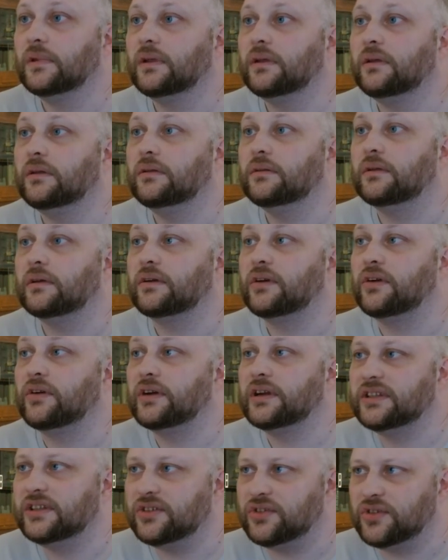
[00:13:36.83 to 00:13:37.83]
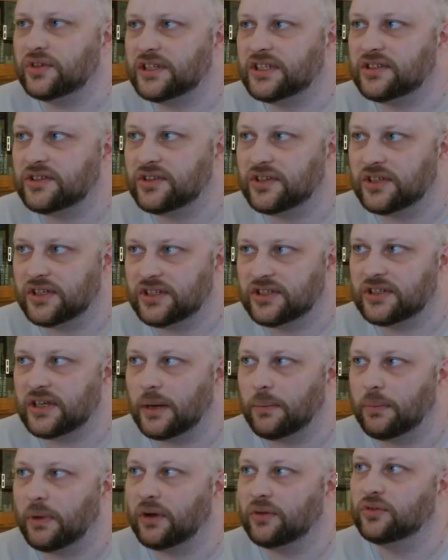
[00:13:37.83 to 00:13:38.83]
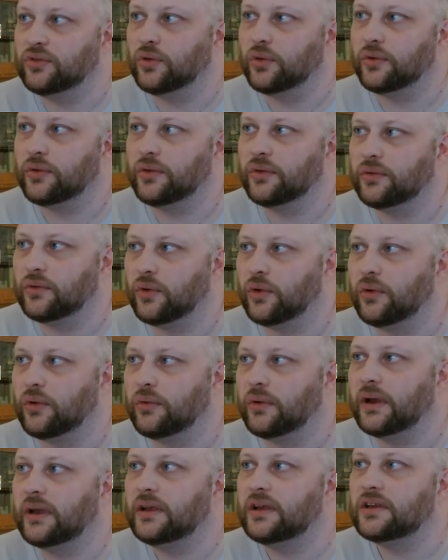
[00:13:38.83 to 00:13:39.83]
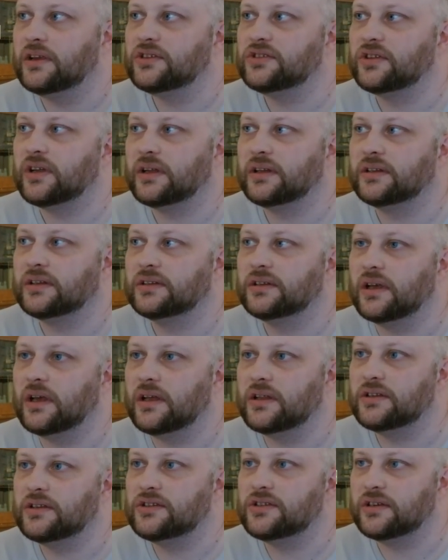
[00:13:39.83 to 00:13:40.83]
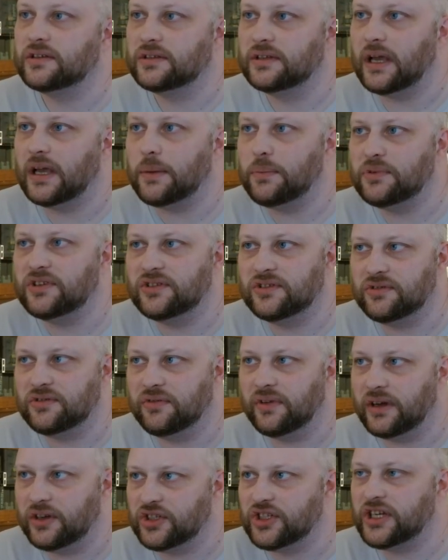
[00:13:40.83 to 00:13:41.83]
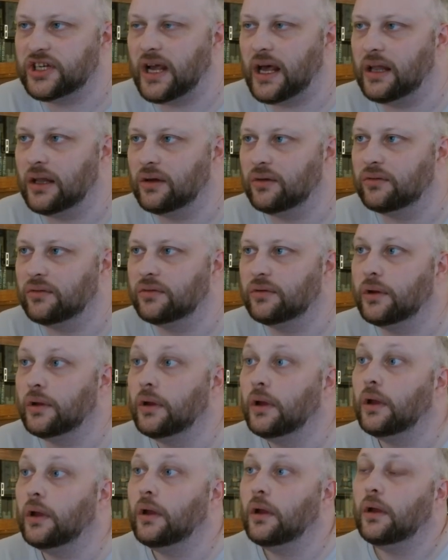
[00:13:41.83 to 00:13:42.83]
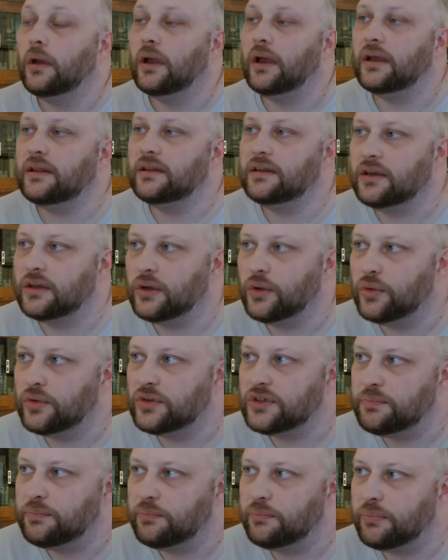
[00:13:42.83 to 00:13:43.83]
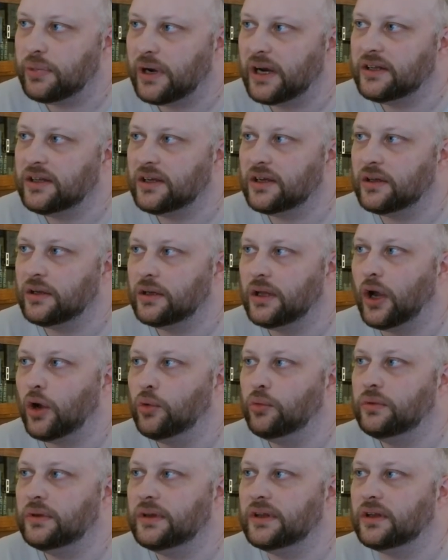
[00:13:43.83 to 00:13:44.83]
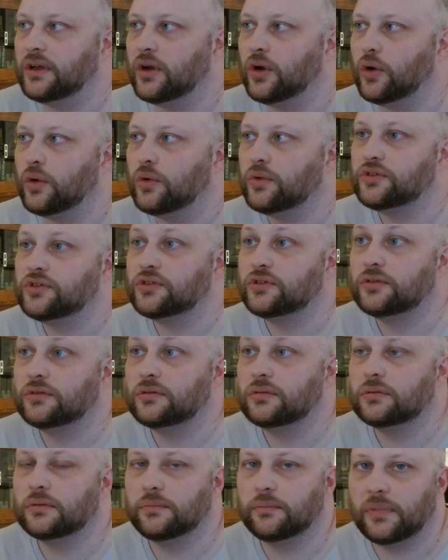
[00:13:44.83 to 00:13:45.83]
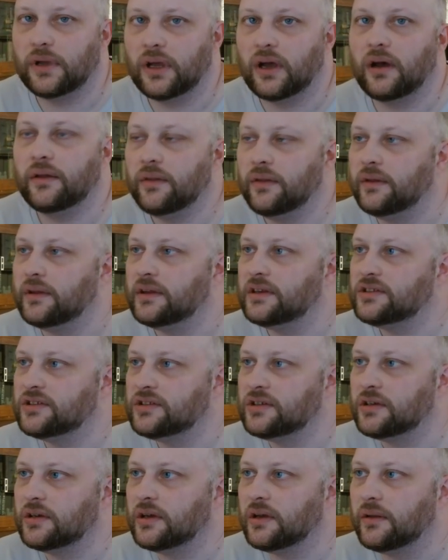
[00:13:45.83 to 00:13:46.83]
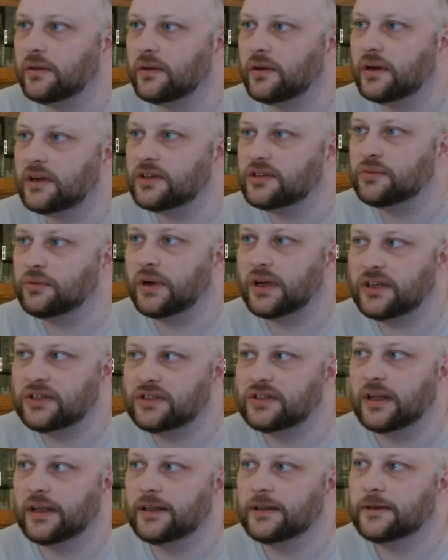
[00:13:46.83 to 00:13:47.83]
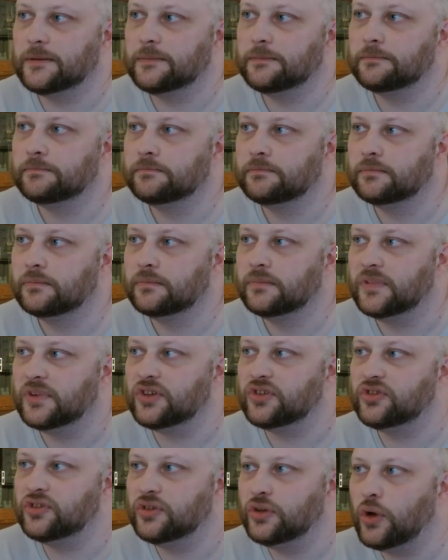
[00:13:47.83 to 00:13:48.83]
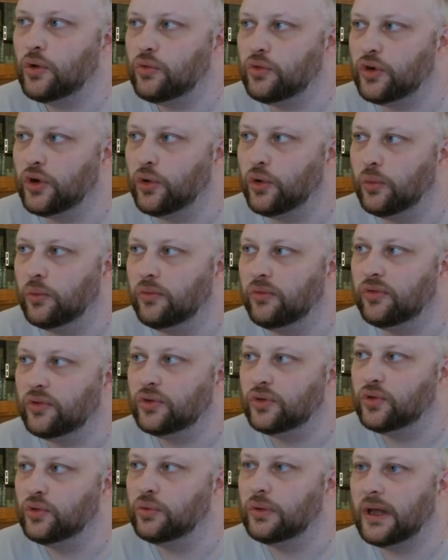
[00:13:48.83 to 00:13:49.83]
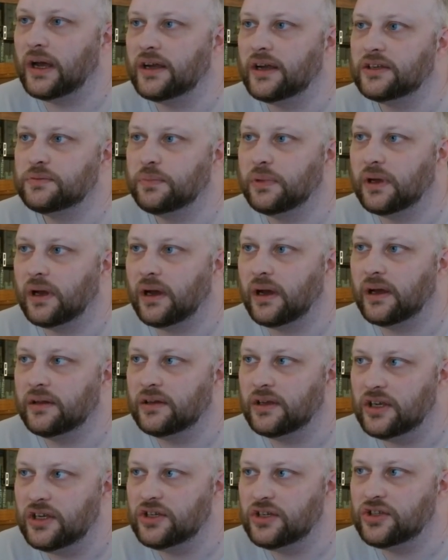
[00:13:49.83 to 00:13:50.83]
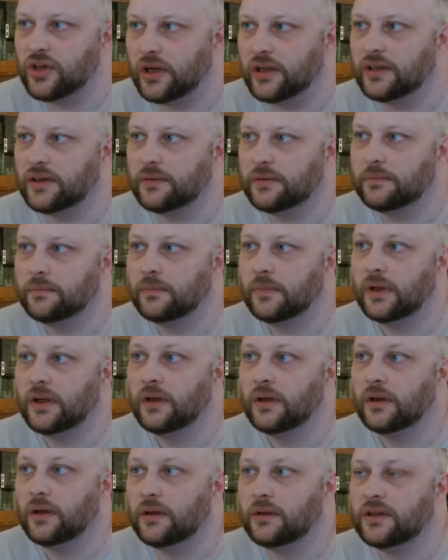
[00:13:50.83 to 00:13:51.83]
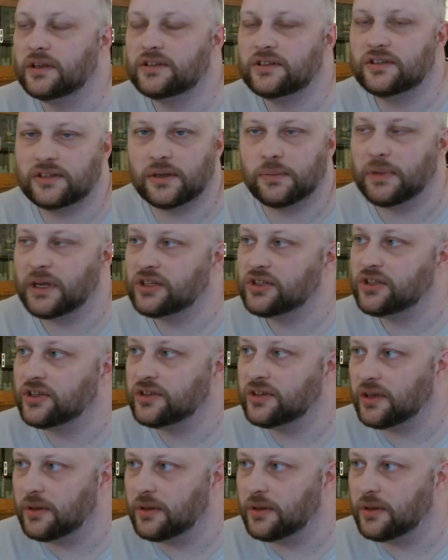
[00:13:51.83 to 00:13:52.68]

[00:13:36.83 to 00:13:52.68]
The characteristics about northern Norway is that its depth is very shallow. It includes practically only the coast. Behind this there is a wasteland. There's no room for 2 lines behind each other. This is a message